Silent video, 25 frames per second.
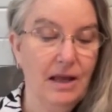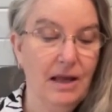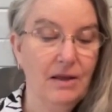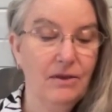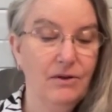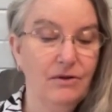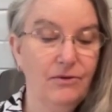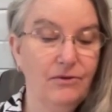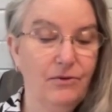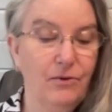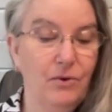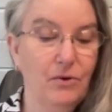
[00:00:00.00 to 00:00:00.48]

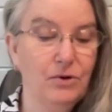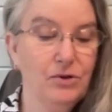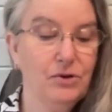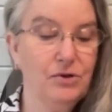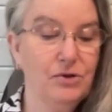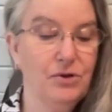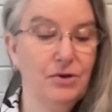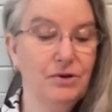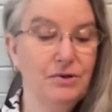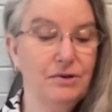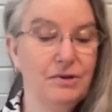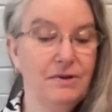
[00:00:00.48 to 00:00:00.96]
the
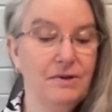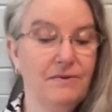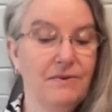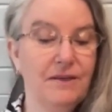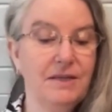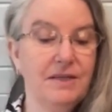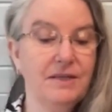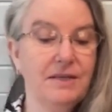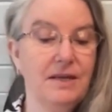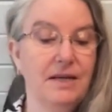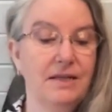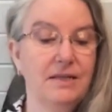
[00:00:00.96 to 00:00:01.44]
fortunes of the
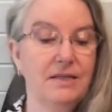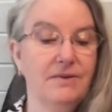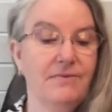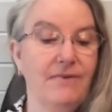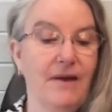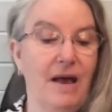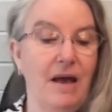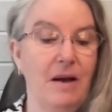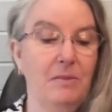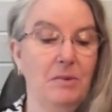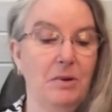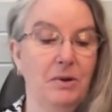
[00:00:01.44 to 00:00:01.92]
sons of
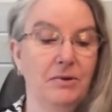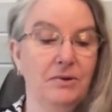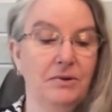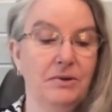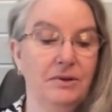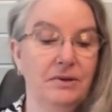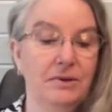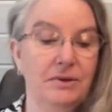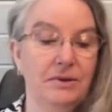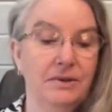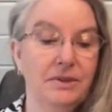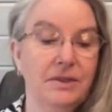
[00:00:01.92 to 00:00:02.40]

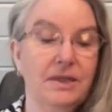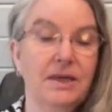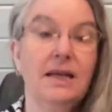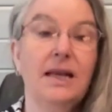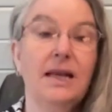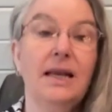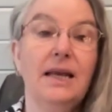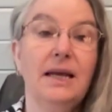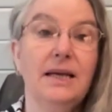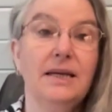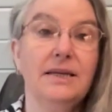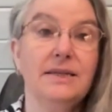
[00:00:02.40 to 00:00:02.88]
Ammon,
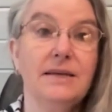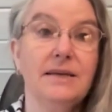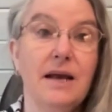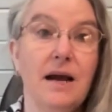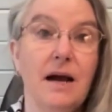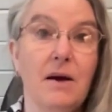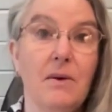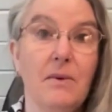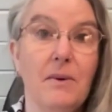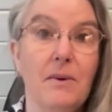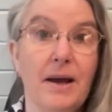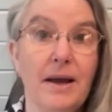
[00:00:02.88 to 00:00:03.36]
declares
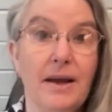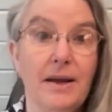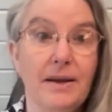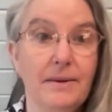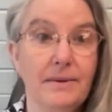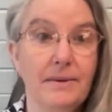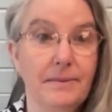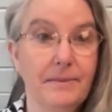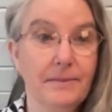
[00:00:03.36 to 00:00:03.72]
Yahweh.